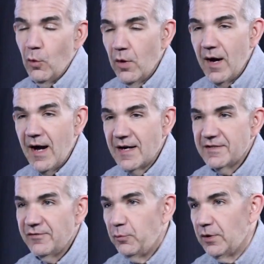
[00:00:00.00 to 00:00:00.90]
Warhawks
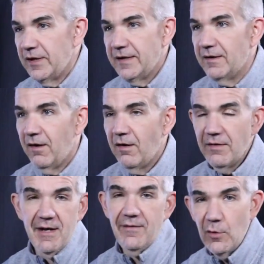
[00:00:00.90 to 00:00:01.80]
have played all
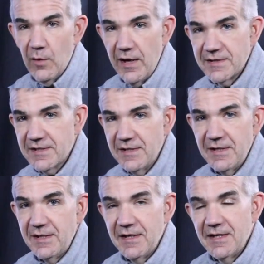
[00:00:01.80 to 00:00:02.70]
the heavyweights
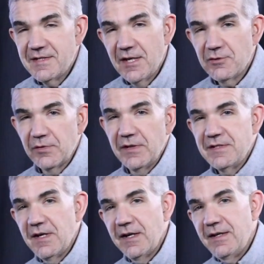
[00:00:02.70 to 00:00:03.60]
in Central
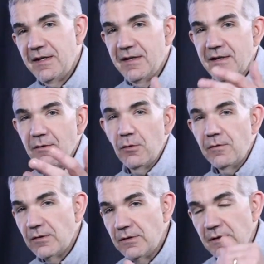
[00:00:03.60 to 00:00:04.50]
Kentucky and in
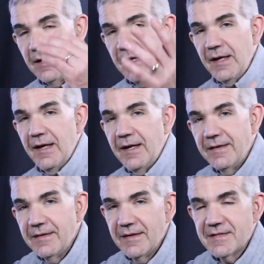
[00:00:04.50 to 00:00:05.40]
Louisville,
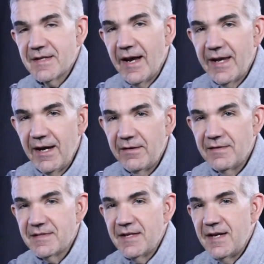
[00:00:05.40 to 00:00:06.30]
and Scott County
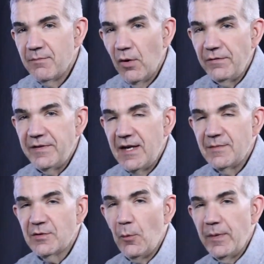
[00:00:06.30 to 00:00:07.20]
the same. Both
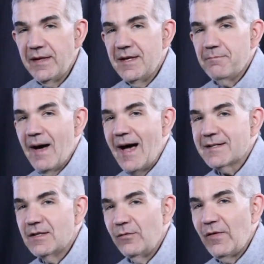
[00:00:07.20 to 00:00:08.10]
teams hoping to get back
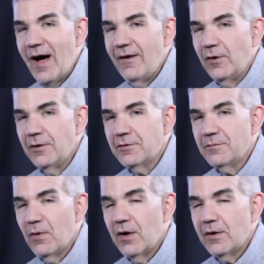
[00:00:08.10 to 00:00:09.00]
to the 500
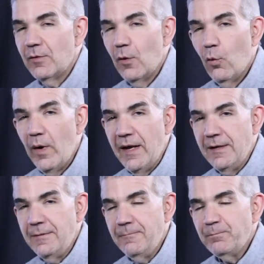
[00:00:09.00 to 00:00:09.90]
mark with a
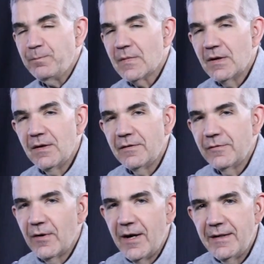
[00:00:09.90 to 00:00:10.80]
win on
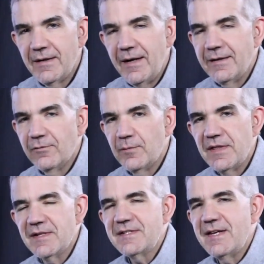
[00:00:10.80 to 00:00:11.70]
Friday night. It will be
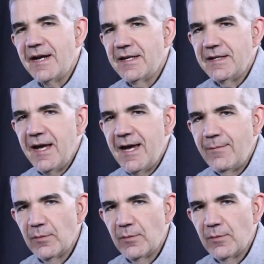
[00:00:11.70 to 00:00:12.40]
the second game.